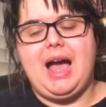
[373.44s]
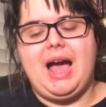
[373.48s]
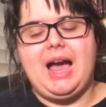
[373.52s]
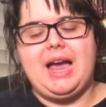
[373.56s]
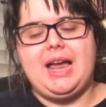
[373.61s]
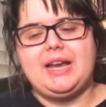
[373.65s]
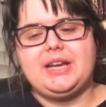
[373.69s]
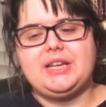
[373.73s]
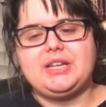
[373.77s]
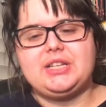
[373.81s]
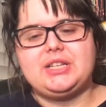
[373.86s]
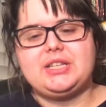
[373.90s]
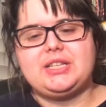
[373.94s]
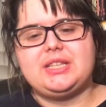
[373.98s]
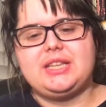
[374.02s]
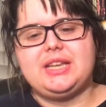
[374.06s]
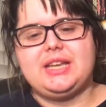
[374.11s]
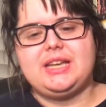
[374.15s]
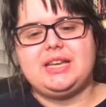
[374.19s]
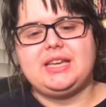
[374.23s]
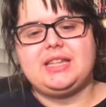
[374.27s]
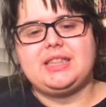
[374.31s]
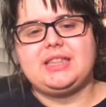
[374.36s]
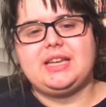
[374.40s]
I just
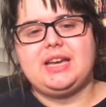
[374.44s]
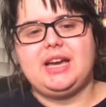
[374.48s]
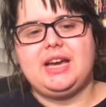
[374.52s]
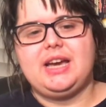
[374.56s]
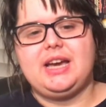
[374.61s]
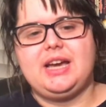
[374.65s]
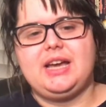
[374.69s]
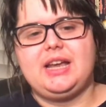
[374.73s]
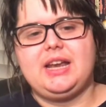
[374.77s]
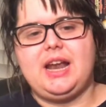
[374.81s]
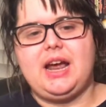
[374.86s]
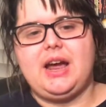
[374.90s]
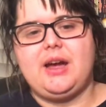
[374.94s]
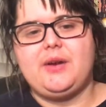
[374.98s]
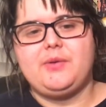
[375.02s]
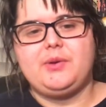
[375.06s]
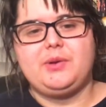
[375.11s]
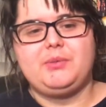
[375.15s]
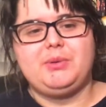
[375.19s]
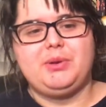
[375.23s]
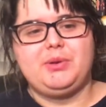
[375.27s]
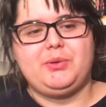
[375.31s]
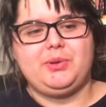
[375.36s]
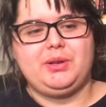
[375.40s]
think that I
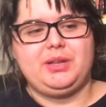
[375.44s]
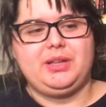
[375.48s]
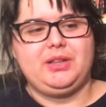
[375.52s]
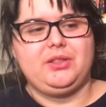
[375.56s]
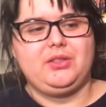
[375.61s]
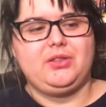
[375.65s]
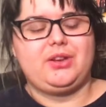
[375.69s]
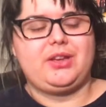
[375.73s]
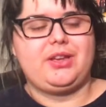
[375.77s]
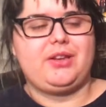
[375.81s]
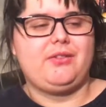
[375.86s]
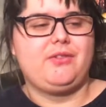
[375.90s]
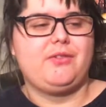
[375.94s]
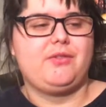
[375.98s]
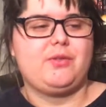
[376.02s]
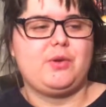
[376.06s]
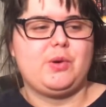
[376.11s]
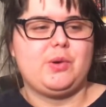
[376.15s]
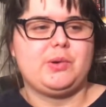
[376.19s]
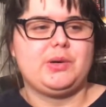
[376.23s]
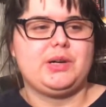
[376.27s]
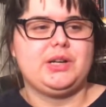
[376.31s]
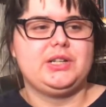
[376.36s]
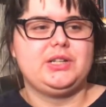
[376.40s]
would be really looking
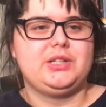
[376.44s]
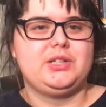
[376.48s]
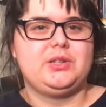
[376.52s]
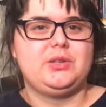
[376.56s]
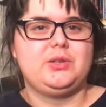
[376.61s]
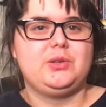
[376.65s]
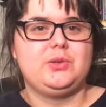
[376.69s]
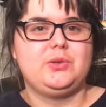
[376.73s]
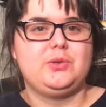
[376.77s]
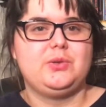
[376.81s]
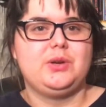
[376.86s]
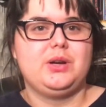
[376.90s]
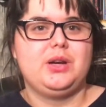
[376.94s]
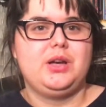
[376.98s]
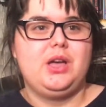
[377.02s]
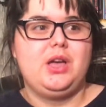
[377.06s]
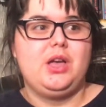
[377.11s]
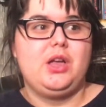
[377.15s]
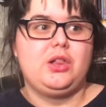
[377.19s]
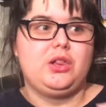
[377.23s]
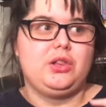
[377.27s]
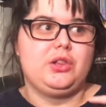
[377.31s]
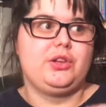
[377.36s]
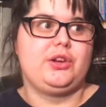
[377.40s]
forward to
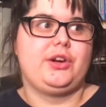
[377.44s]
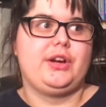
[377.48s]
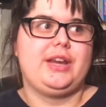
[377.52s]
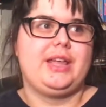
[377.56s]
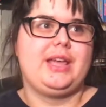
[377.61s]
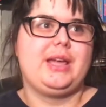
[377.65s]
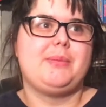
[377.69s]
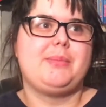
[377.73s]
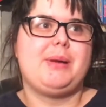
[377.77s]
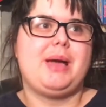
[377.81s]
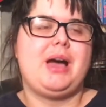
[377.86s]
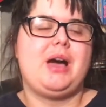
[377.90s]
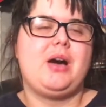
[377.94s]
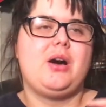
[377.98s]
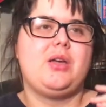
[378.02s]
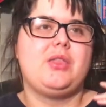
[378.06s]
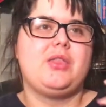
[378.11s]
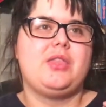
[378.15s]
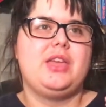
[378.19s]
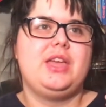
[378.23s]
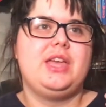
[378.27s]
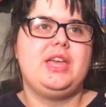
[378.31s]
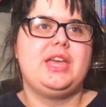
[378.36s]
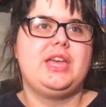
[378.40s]
learning
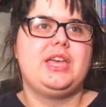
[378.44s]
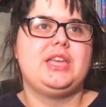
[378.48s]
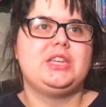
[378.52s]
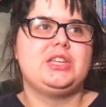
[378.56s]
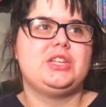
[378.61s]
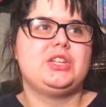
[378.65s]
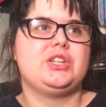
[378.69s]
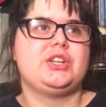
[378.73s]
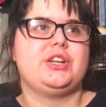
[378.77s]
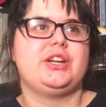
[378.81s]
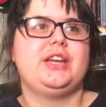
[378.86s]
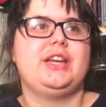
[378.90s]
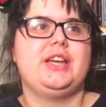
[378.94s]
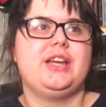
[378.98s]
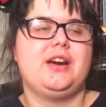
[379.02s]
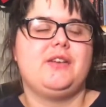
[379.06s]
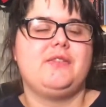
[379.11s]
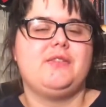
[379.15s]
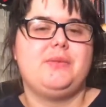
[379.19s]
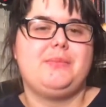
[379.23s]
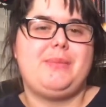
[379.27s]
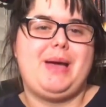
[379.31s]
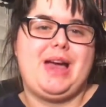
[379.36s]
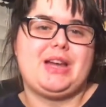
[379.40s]
about the history
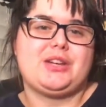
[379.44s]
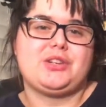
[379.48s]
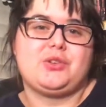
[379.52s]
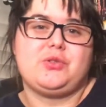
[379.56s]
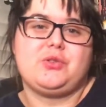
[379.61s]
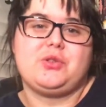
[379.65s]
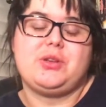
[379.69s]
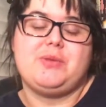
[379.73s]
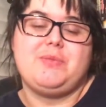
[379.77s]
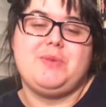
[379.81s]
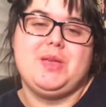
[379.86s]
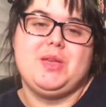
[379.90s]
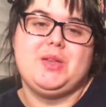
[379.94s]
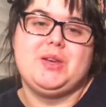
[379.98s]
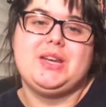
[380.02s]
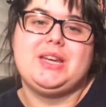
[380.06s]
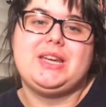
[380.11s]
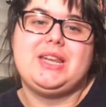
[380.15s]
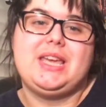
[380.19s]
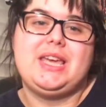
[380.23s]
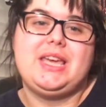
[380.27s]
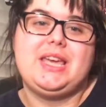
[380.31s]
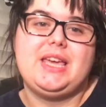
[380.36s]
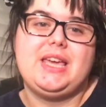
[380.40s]
of the magical
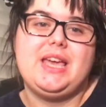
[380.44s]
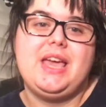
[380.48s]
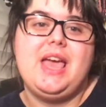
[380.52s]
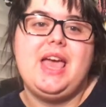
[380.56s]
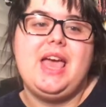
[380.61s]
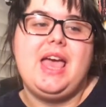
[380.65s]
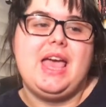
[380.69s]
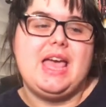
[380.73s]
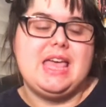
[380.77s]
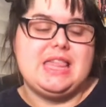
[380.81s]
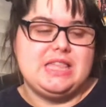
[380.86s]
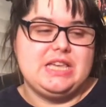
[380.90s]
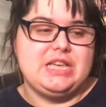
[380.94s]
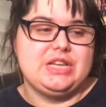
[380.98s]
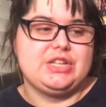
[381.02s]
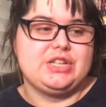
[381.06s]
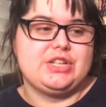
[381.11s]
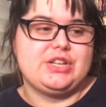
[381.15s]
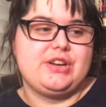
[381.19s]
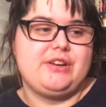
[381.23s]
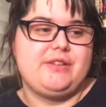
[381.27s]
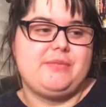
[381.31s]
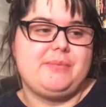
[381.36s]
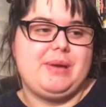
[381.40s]
community and the
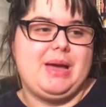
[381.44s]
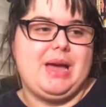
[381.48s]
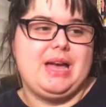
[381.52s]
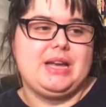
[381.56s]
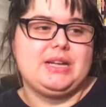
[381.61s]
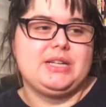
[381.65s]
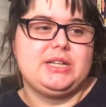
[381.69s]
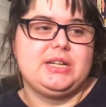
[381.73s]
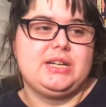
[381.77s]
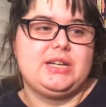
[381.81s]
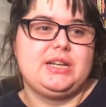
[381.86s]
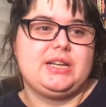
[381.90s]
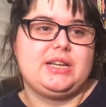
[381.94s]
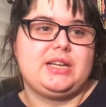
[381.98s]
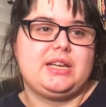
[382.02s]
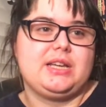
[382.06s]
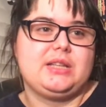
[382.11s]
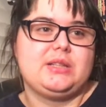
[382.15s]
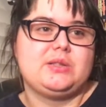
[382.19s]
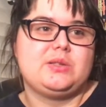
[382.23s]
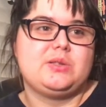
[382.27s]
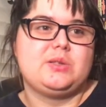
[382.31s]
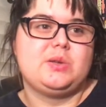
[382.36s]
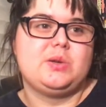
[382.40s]
history of magic.
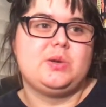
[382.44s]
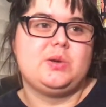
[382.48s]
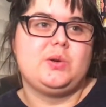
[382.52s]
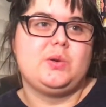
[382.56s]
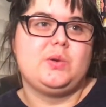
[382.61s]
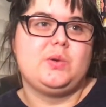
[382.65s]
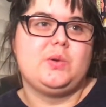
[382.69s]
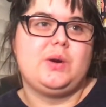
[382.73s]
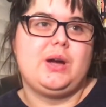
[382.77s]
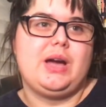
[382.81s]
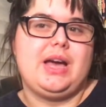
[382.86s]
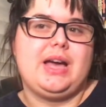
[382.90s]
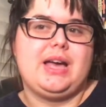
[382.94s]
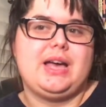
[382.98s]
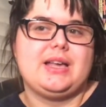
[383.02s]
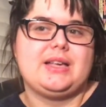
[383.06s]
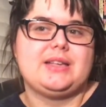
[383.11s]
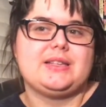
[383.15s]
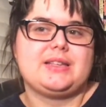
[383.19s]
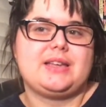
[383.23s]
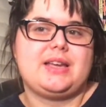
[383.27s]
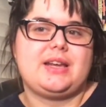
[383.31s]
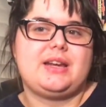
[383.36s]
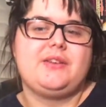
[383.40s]
And so
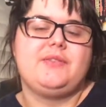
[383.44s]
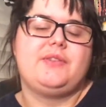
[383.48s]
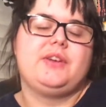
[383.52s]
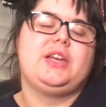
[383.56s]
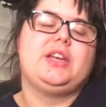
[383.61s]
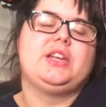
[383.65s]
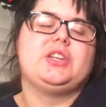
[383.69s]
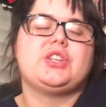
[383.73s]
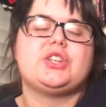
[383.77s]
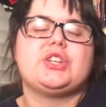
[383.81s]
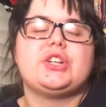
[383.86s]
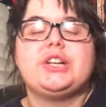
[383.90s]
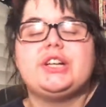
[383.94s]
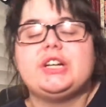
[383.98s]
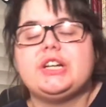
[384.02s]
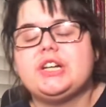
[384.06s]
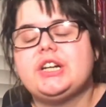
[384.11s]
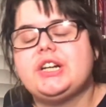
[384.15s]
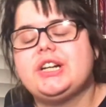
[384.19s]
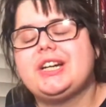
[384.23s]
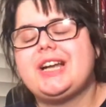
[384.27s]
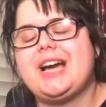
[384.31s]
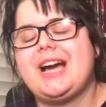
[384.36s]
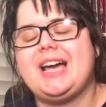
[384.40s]
as kind of a history
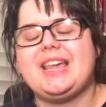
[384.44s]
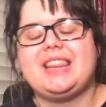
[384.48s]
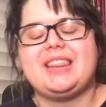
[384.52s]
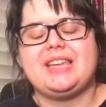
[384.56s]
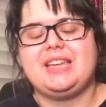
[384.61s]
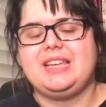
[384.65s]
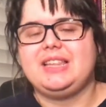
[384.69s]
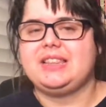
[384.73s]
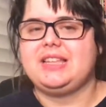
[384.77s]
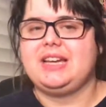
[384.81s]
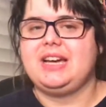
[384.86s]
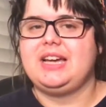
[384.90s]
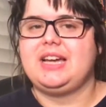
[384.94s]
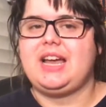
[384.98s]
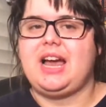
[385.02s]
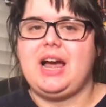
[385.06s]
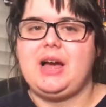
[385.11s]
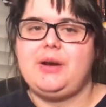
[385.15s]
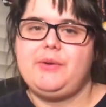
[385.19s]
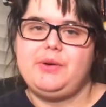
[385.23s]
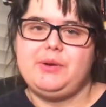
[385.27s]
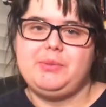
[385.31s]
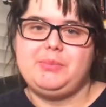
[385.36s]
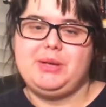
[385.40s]
nerd, I think that
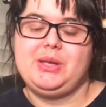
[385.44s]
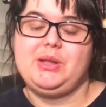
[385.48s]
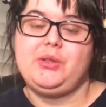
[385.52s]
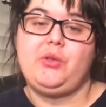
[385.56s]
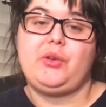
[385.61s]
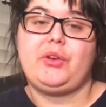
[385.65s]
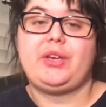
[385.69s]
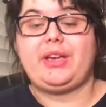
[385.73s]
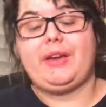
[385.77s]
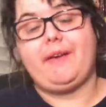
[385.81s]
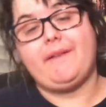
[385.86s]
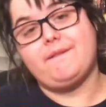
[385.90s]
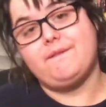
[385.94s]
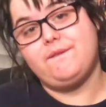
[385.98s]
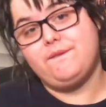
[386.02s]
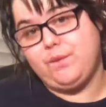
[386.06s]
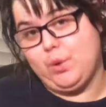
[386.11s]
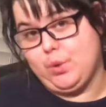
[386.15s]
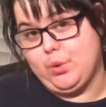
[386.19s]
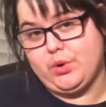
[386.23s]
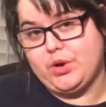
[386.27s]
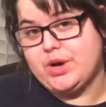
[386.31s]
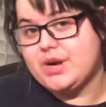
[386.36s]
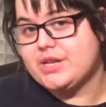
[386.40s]
I would be looking
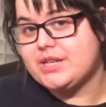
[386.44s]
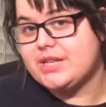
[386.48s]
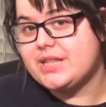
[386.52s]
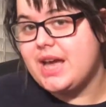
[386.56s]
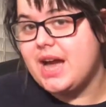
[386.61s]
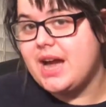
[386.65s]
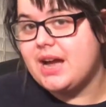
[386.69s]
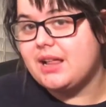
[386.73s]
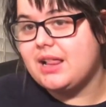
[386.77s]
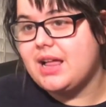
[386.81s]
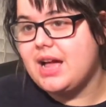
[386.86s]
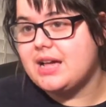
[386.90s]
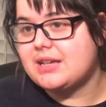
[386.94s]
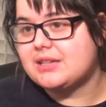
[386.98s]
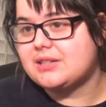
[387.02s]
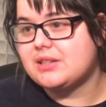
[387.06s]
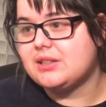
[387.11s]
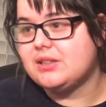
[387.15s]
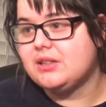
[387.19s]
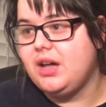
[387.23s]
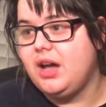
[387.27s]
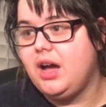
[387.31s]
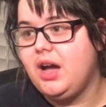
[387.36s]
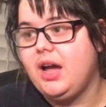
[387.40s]
forward to that class
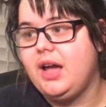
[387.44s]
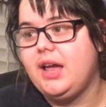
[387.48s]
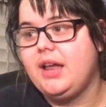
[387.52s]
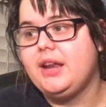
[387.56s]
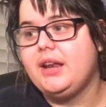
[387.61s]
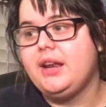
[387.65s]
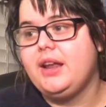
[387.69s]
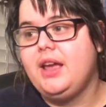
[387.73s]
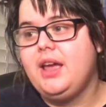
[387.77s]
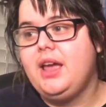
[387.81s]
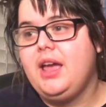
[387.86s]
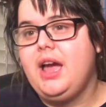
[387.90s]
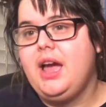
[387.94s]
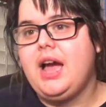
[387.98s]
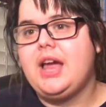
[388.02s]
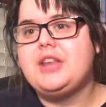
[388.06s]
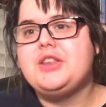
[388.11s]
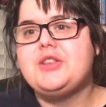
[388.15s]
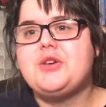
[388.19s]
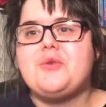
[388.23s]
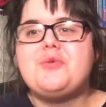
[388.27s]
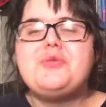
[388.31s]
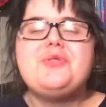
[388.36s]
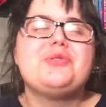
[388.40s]
a lot. I
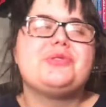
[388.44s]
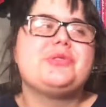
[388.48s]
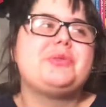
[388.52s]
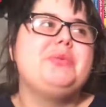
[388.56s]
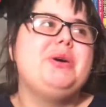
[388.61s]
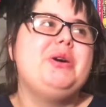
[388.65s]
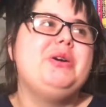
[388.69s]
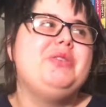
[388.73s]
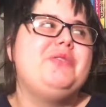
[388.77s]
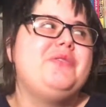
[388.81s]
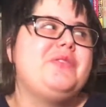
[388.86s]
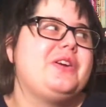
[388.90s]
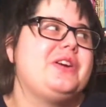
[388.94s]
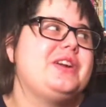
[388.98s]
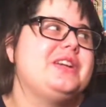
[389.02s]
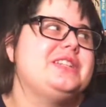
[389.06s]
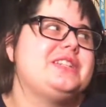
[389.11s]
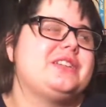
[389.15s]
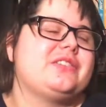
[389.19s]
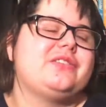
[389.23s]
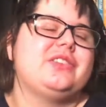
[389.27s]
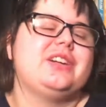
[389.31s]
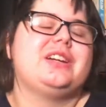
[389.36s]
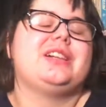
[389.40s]
know those are both very
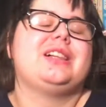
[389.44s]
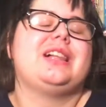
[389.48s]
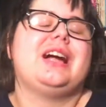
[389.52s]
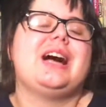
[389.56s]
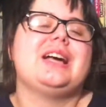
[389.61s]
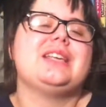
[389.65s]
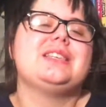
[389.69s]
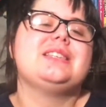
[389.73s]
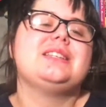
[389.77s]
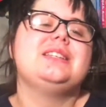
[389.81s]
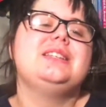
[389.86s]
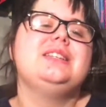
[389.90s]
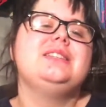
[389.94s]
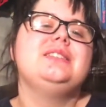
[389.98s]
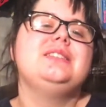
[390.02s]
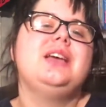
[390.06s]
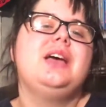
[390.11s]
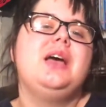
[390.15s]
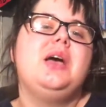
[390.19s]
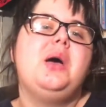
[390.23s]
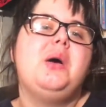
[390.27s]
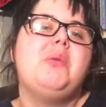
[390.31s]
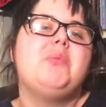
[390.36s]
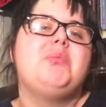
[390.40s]
different classes,
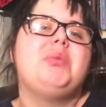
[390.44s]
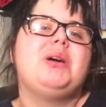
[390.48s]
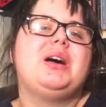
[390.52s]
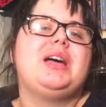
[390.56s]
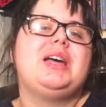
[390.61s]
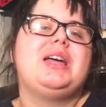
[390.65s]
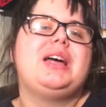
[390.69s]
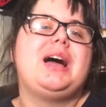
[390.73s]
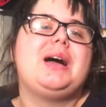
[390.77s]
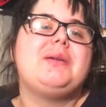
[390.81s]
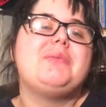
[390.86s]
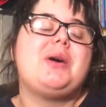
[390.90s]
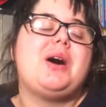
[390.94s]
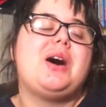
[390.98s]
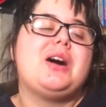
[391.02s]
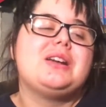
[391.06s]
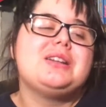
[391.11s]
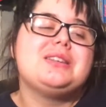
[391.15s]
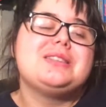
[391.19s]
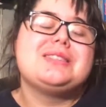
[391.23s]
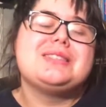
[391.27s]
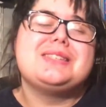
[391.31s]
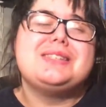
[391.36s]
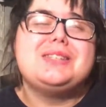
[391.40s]
but I'm
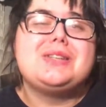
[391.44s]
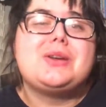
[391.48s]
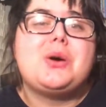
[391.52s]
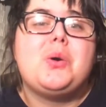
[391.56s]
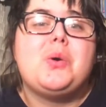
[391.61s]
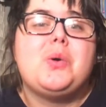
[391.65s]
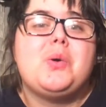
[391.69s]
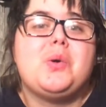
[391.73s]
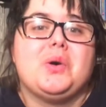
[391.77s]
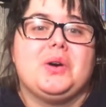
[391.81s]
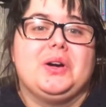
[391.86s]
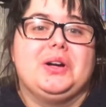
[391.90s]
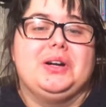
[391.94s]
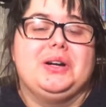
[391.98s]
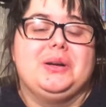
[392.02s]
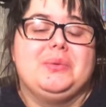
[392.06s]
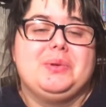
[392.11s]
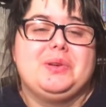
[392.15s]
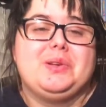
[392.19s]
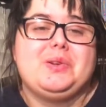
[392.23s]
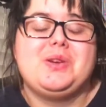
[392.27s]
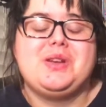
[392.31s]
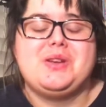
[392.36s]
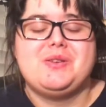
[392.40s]
honestly torn
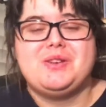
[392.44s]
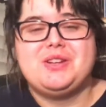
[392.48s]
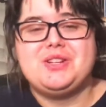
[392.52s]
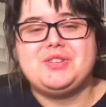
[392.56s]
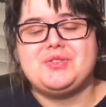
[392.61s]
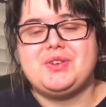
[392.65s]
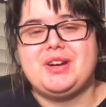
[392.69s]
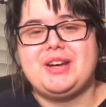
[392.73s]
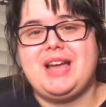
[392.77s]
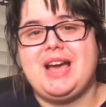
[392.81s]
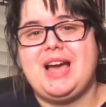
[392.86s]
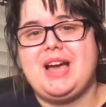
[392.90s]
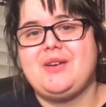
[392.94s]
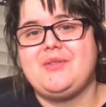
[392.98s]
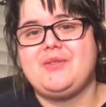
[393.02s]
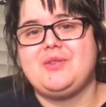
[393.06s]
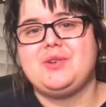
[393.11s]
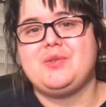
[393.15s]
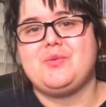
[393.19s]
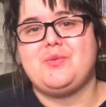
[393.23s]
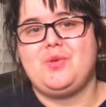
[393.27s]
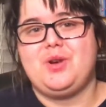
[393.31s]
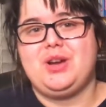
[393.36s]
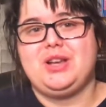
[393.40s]
between which one I
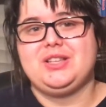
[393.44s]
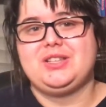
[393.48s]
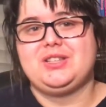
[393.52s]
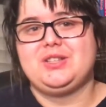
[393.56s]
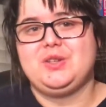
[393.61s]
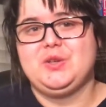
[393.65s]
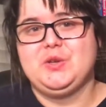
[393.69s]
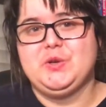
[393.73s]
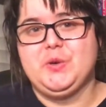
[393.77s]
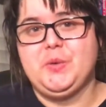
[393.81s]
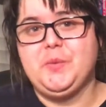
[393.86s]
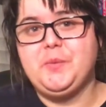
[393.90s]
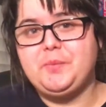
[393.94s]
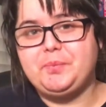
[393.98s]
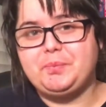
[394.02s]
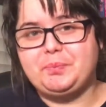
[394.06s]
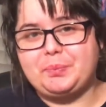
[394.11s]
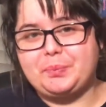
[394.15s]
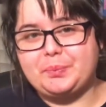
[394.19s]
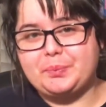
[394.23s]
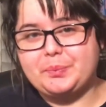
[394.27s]
would want to,